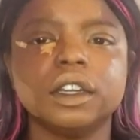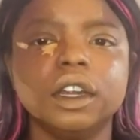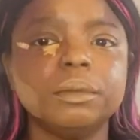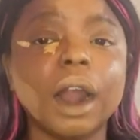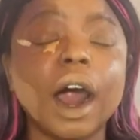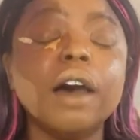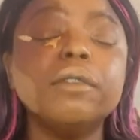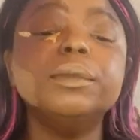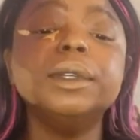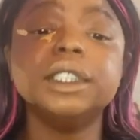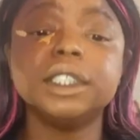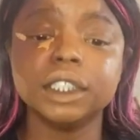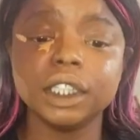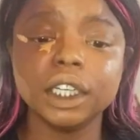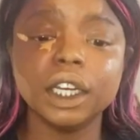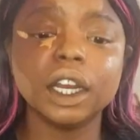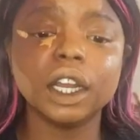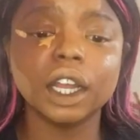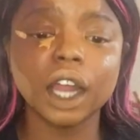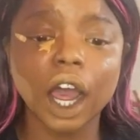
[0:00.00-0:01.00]
I've been
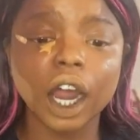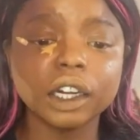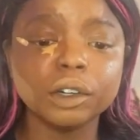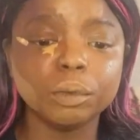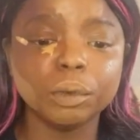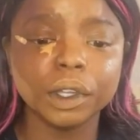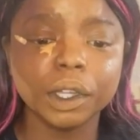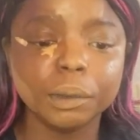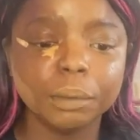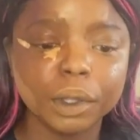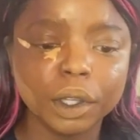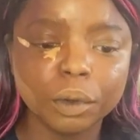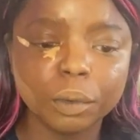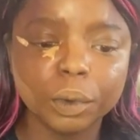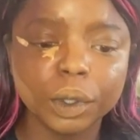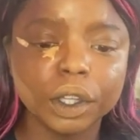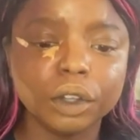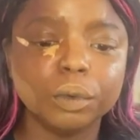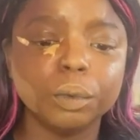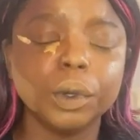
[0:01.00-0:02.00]
seeing a lot of women
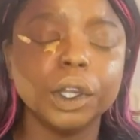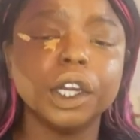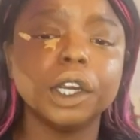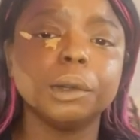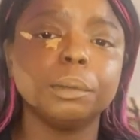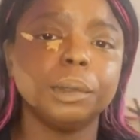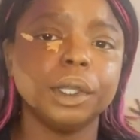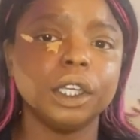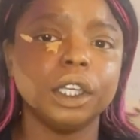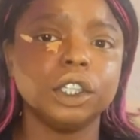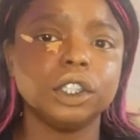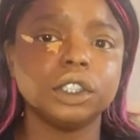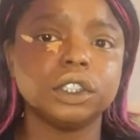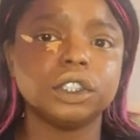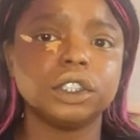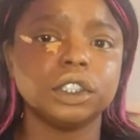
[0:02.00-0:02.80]
with weird bitch